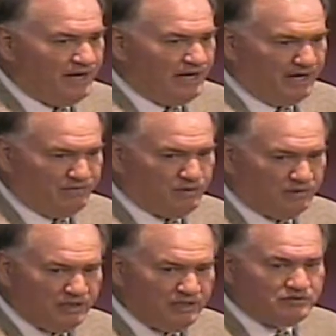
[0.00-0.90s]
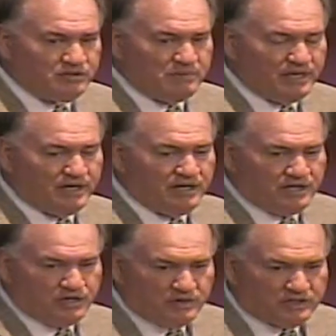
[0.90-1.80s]
And if you'll listen to me,
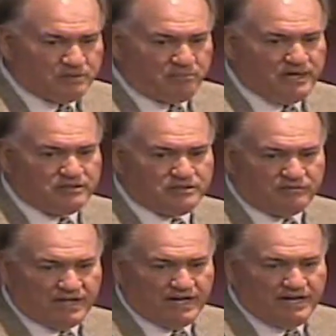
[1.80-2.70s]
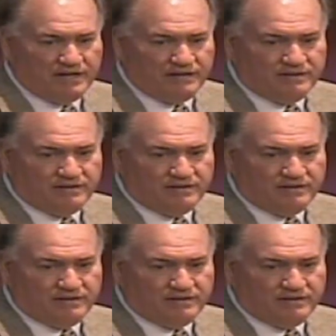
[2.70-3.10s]
you'll get the best of the land.